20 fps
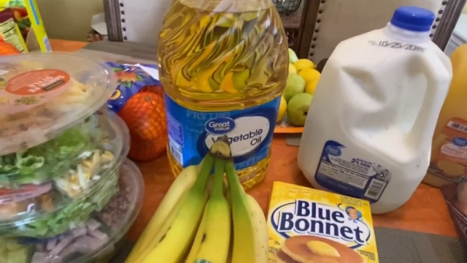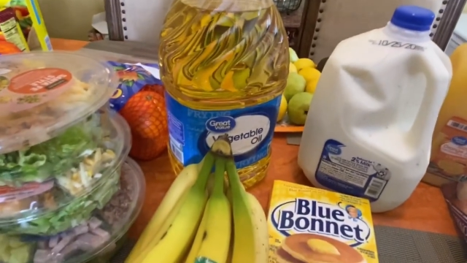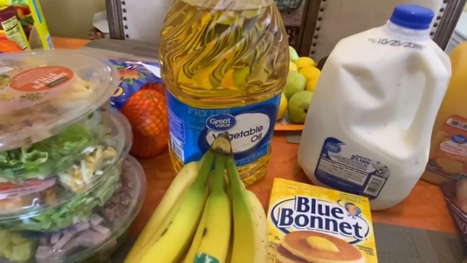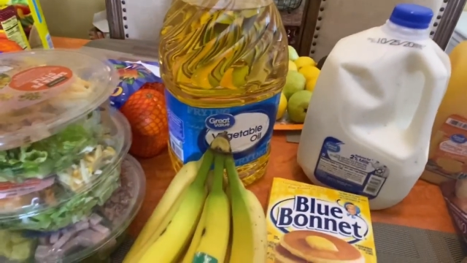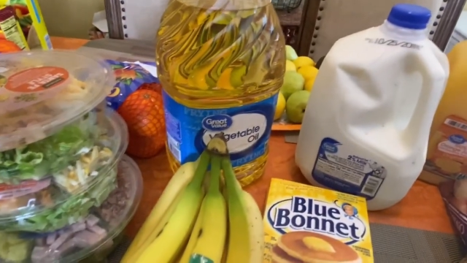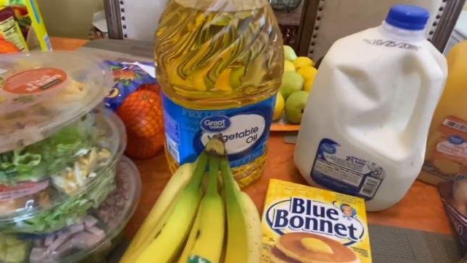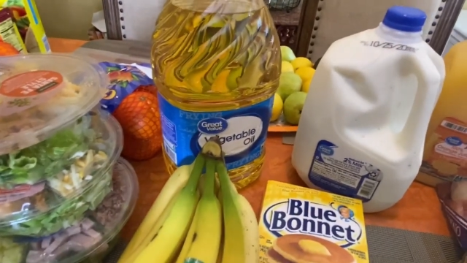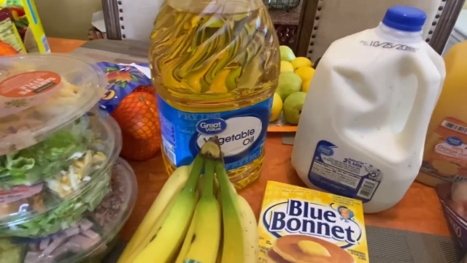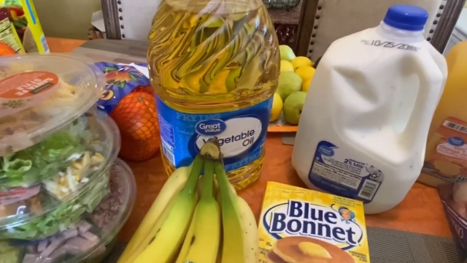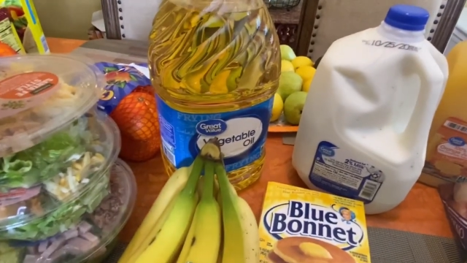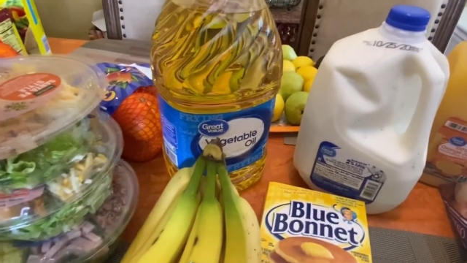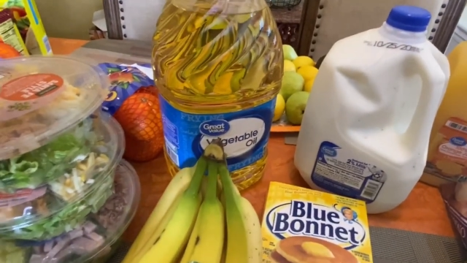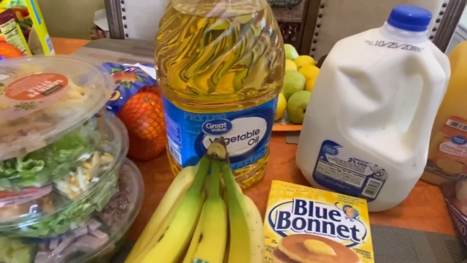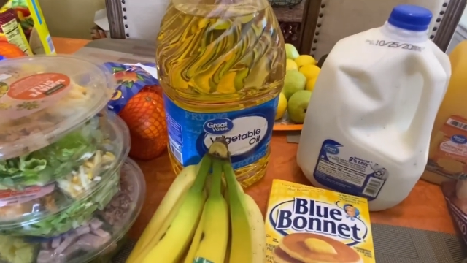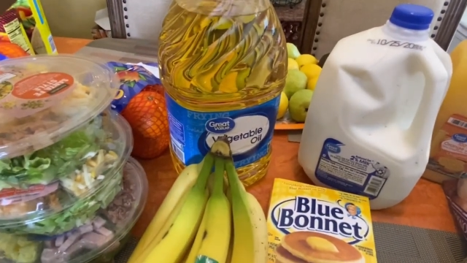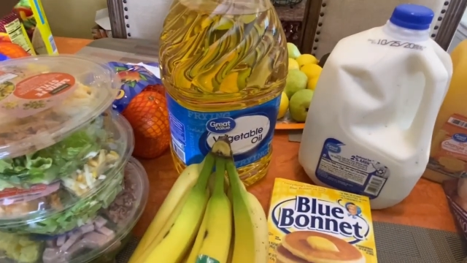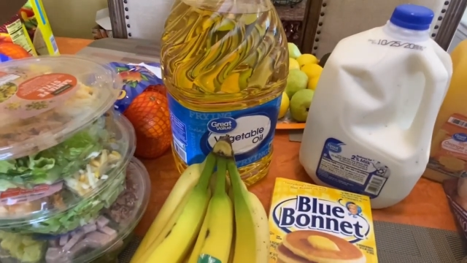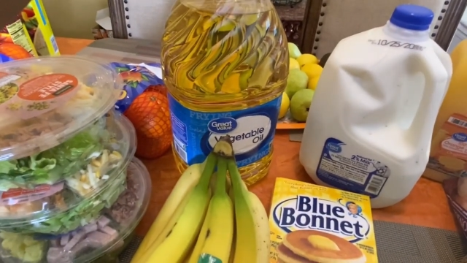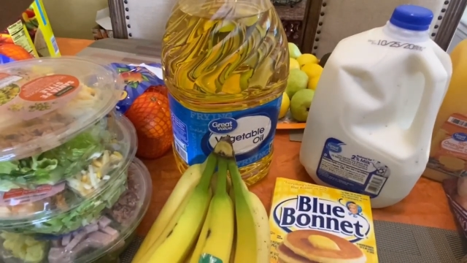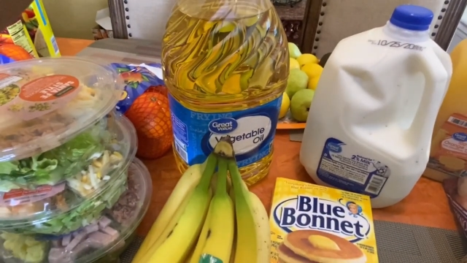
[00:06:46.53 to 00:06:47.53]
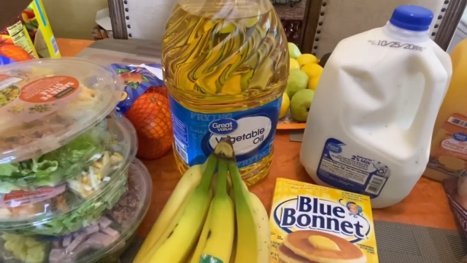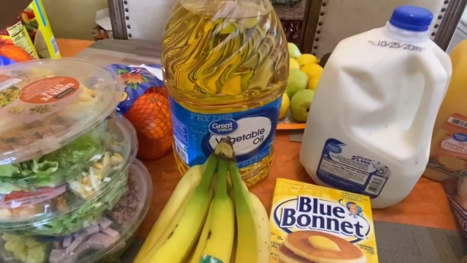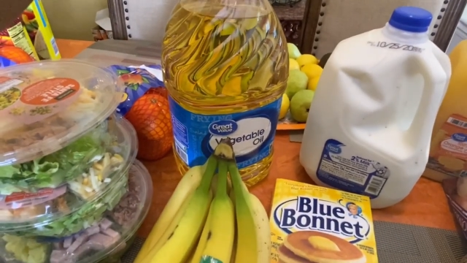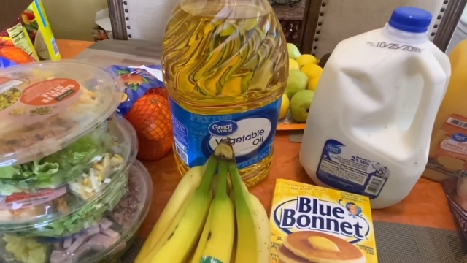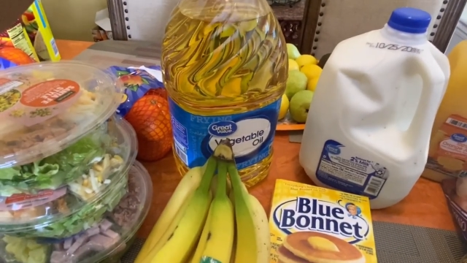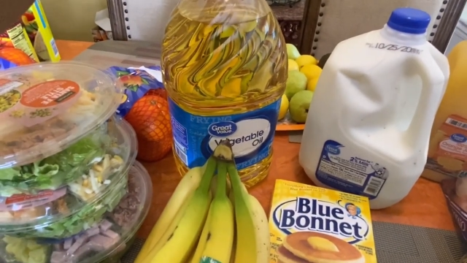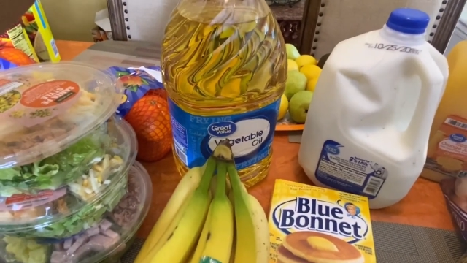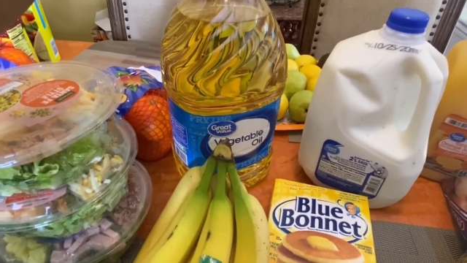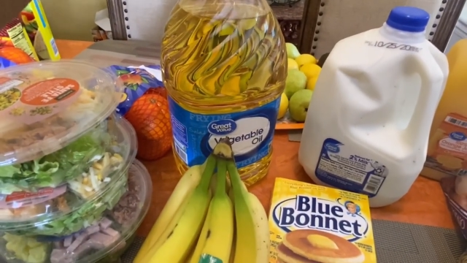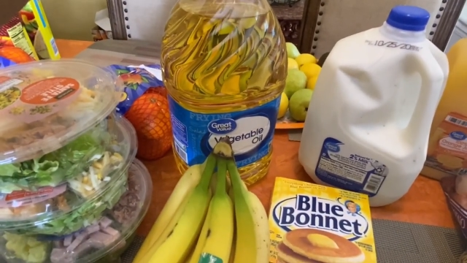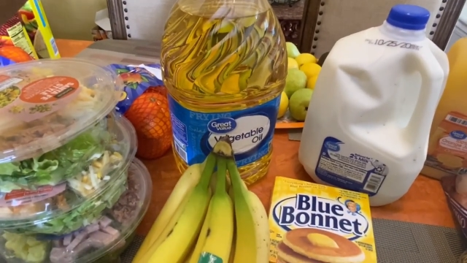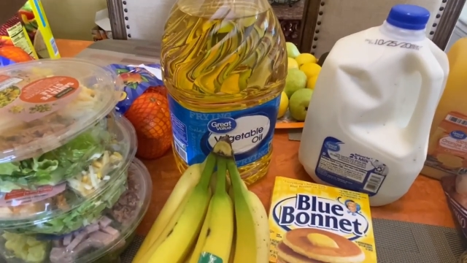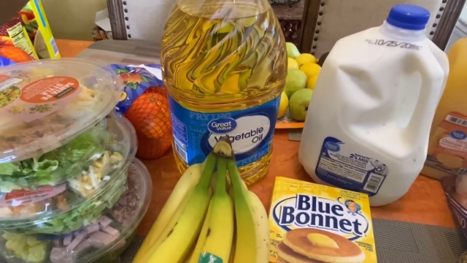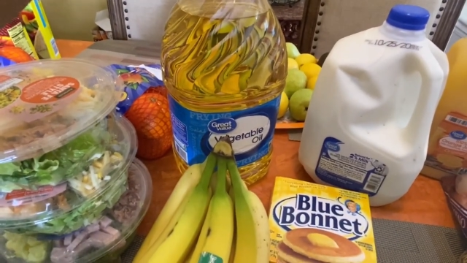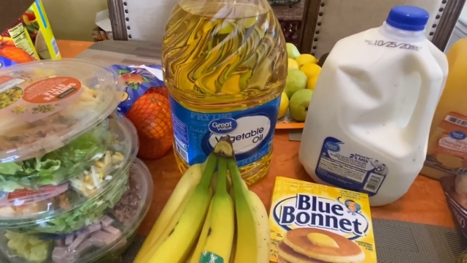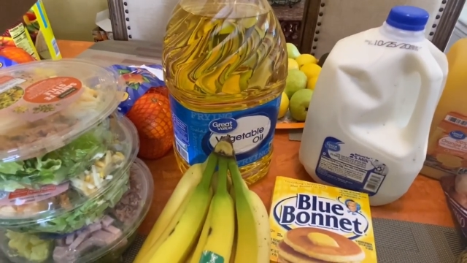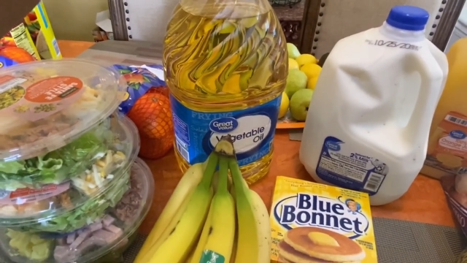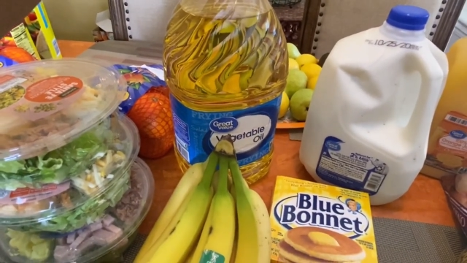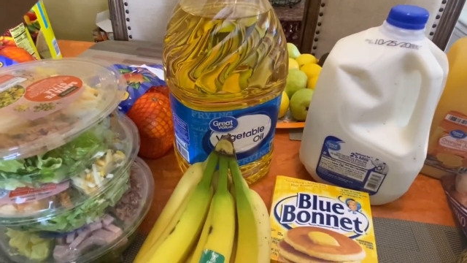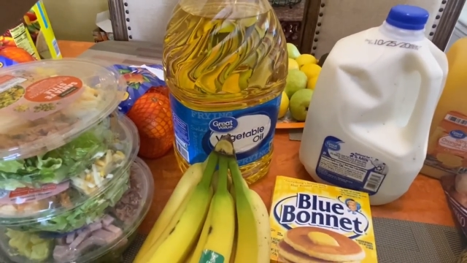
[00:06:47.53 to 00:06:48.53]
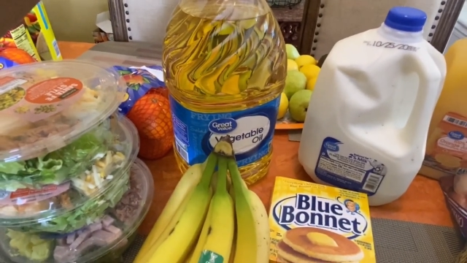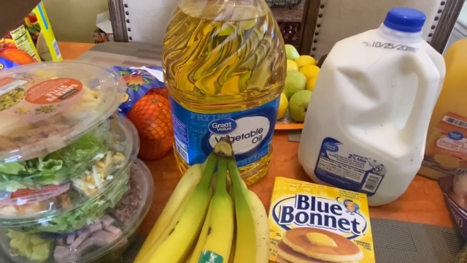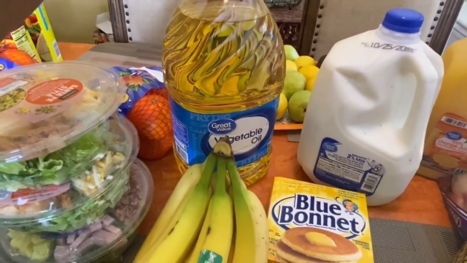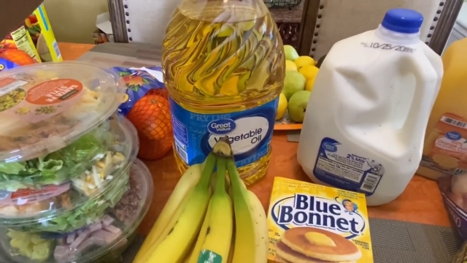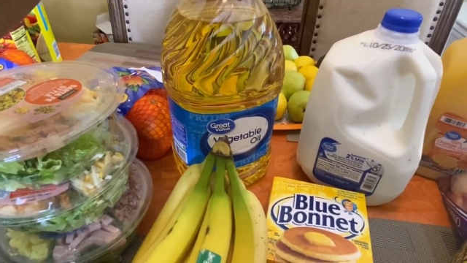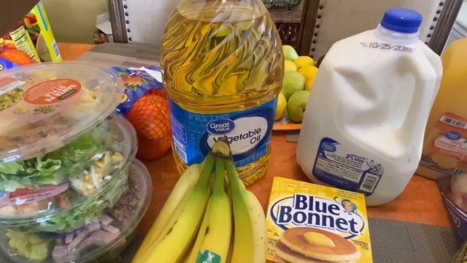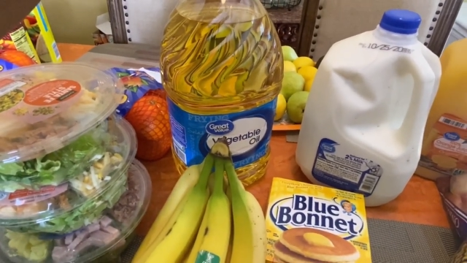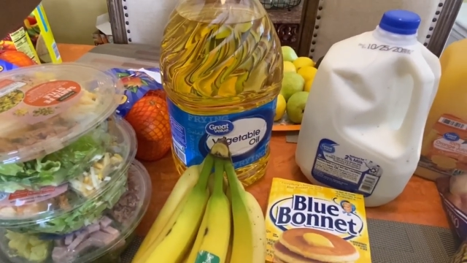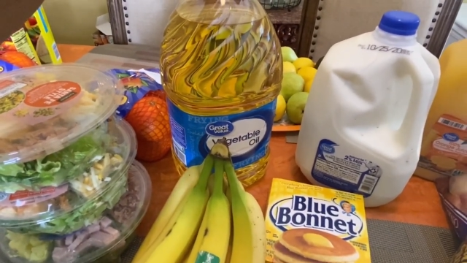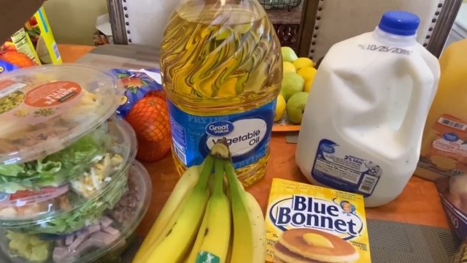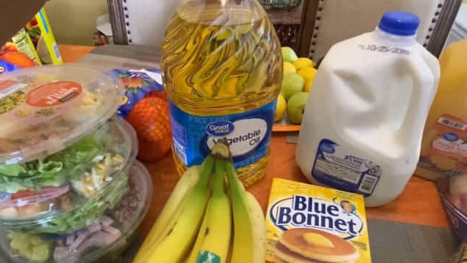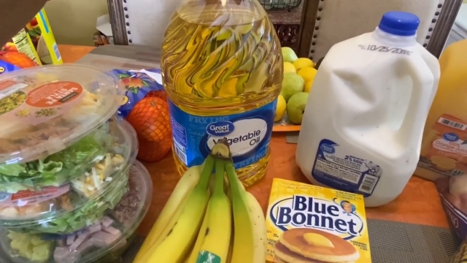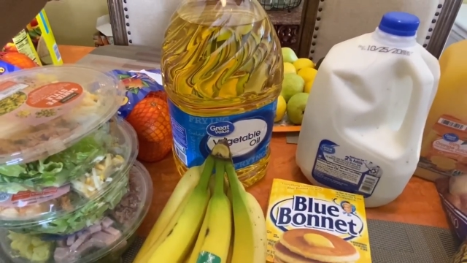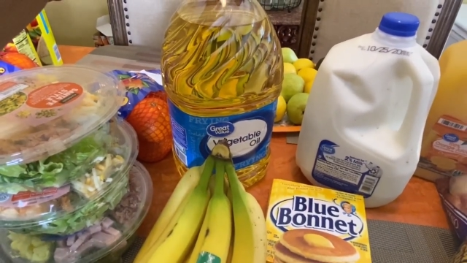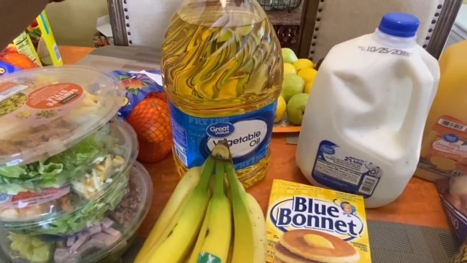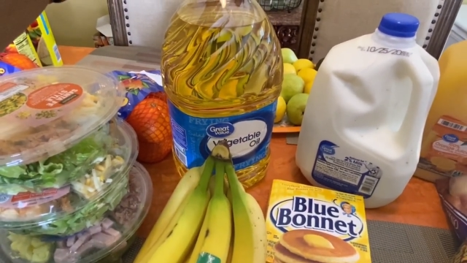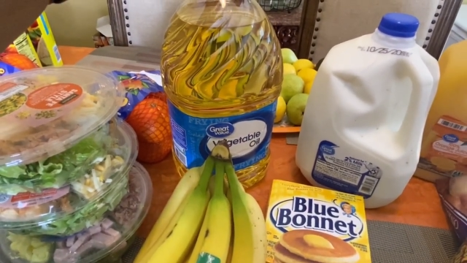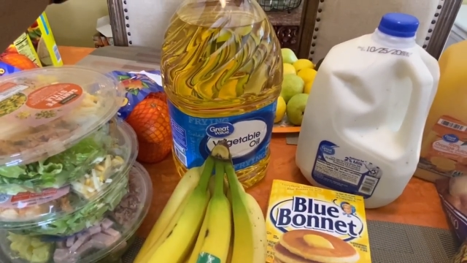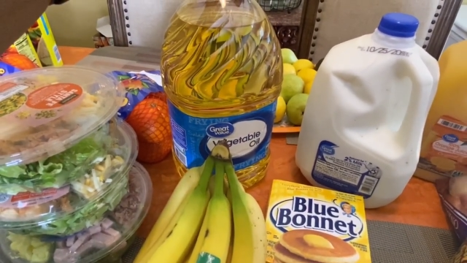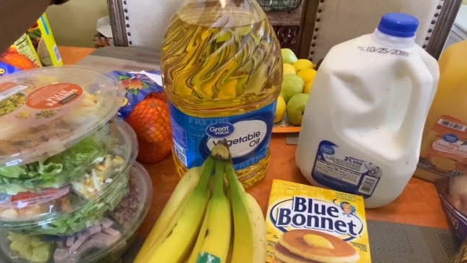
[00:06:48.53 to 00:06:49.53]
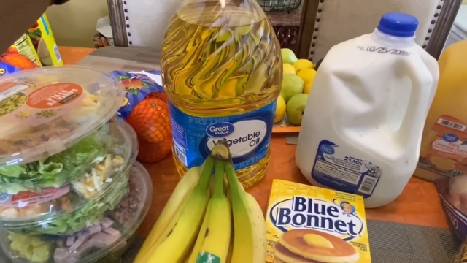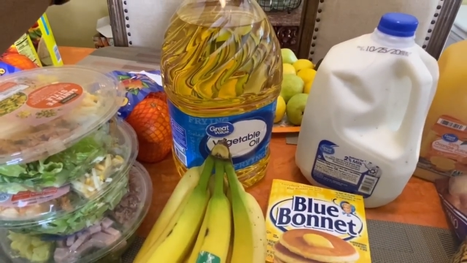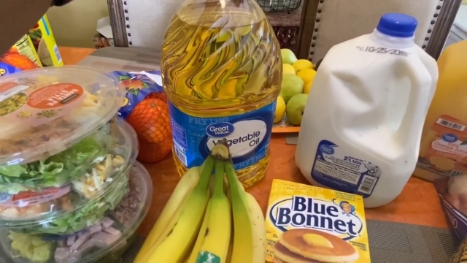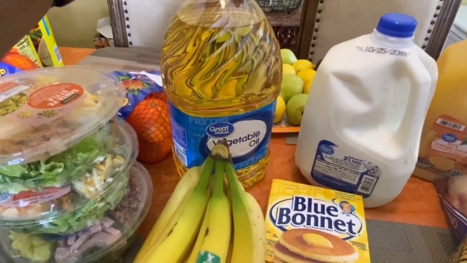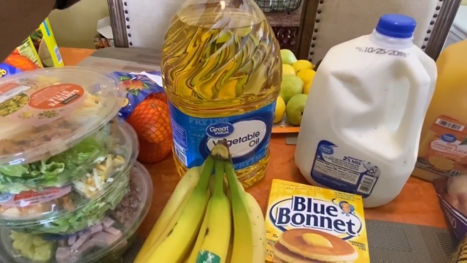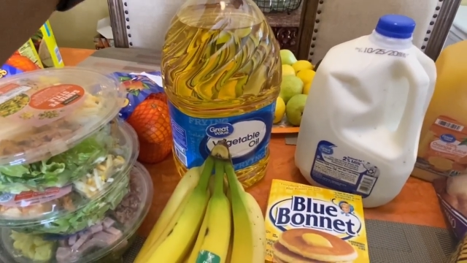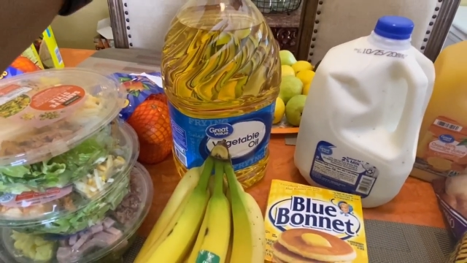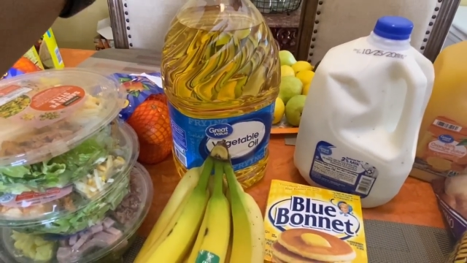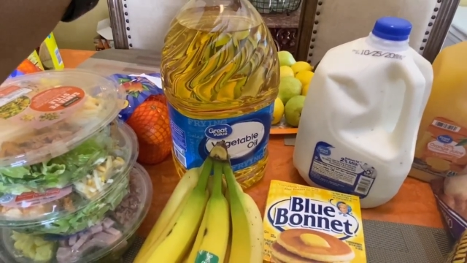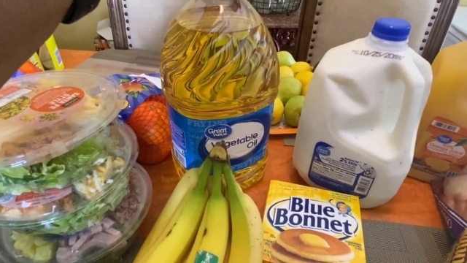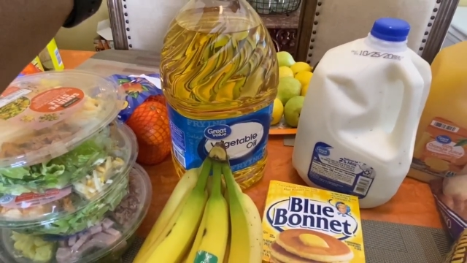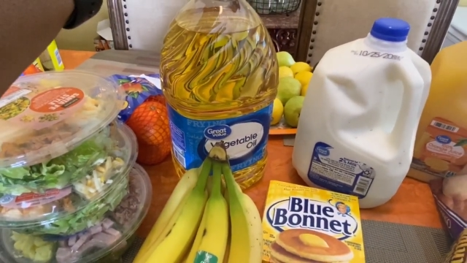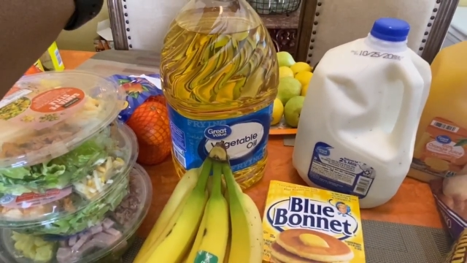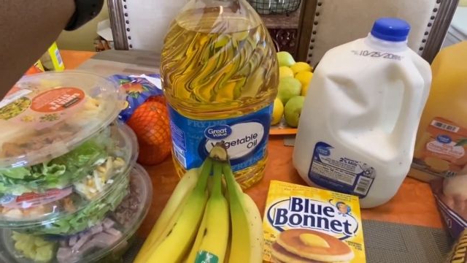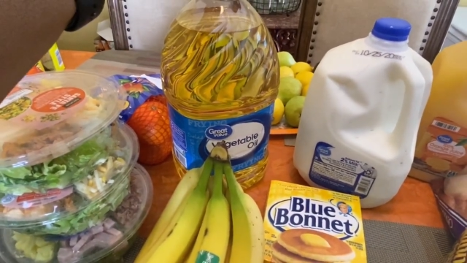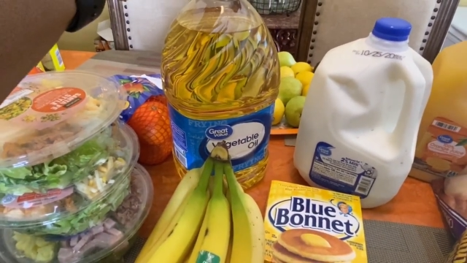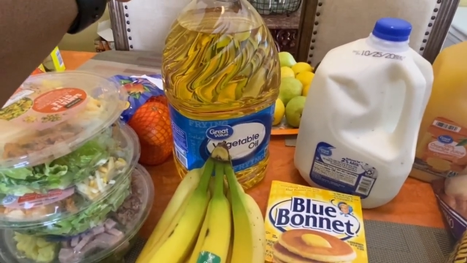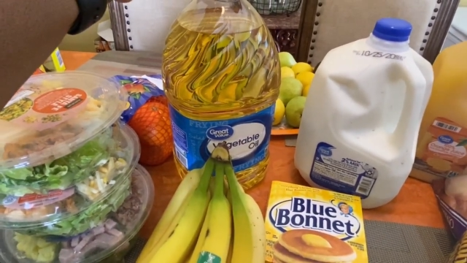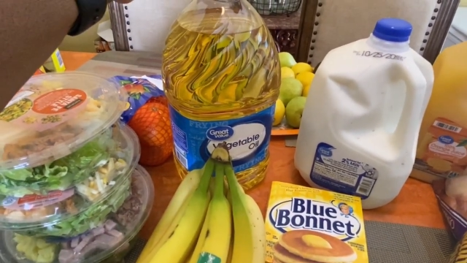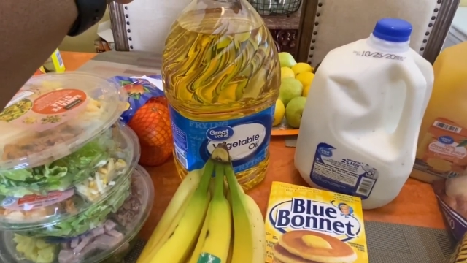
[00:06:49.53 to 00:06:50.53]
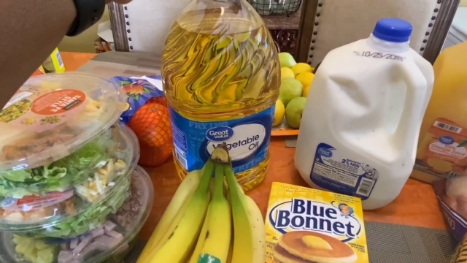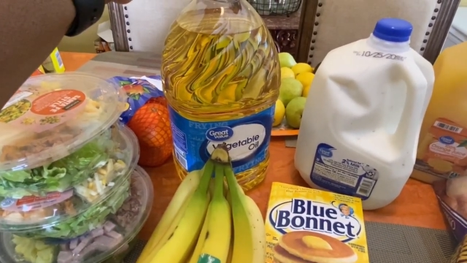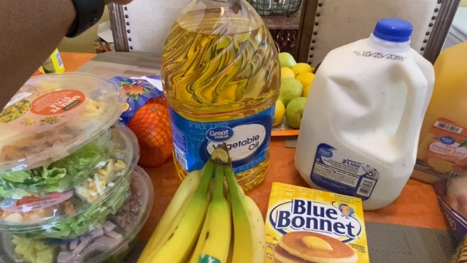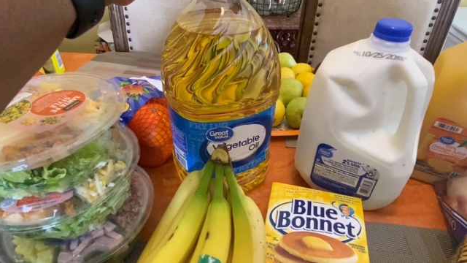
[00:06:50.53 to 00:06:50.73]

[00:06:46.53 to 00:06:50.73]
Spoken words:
Nobody's mouth can be seen.